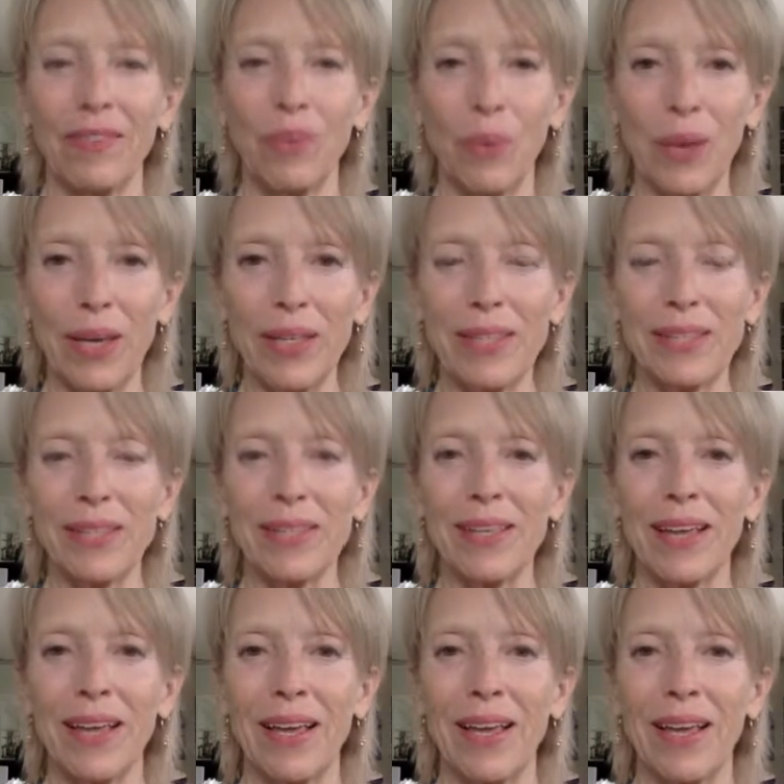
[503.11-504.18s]
voice,
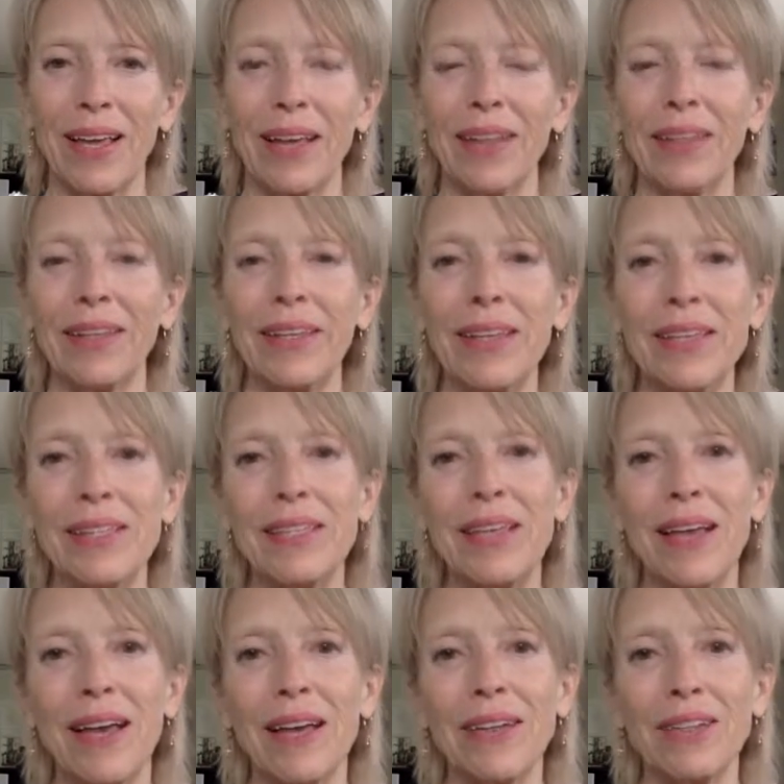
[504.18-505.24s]

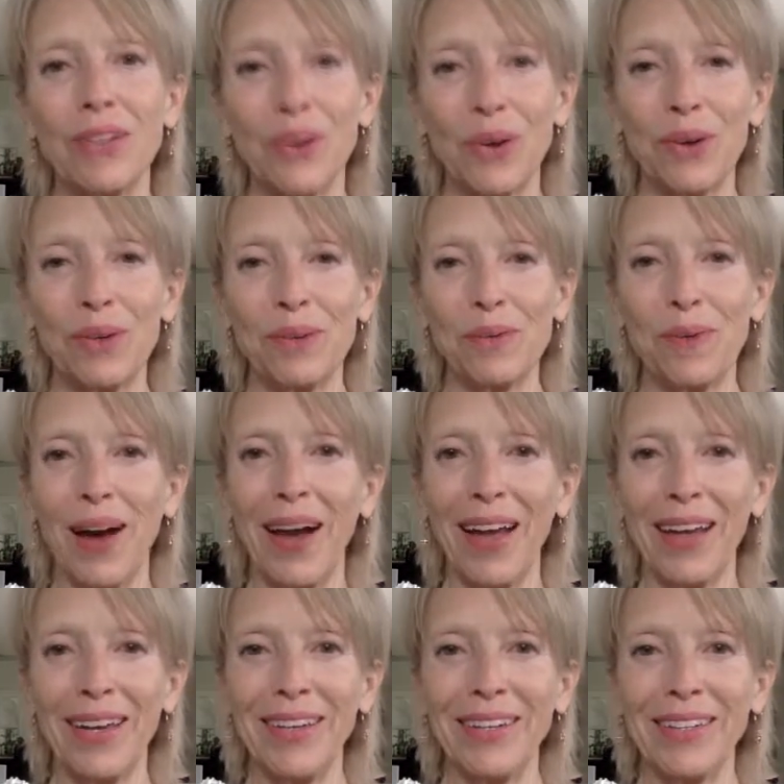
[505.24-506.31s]
Lisa, turn
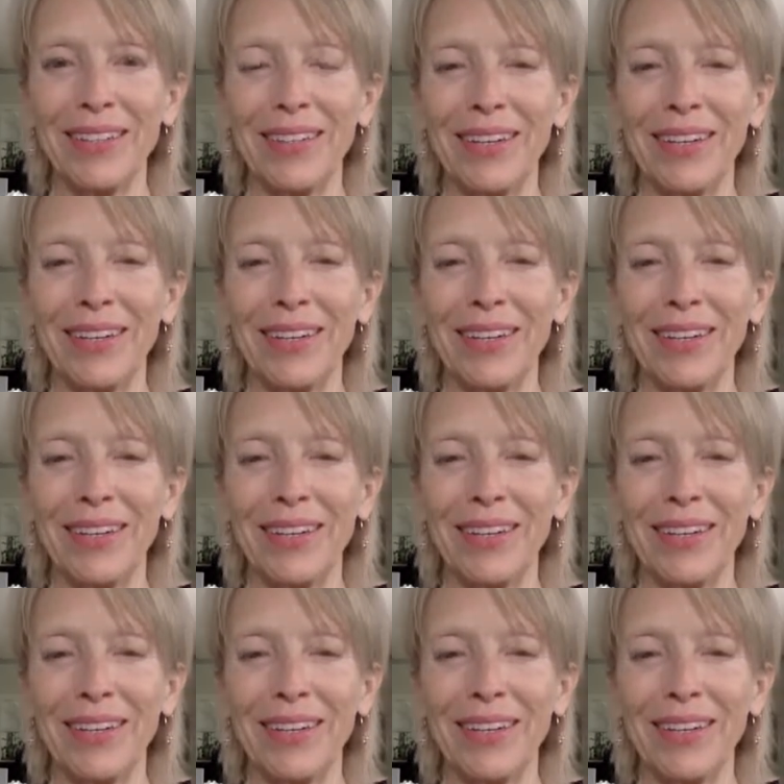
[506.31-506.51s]
right.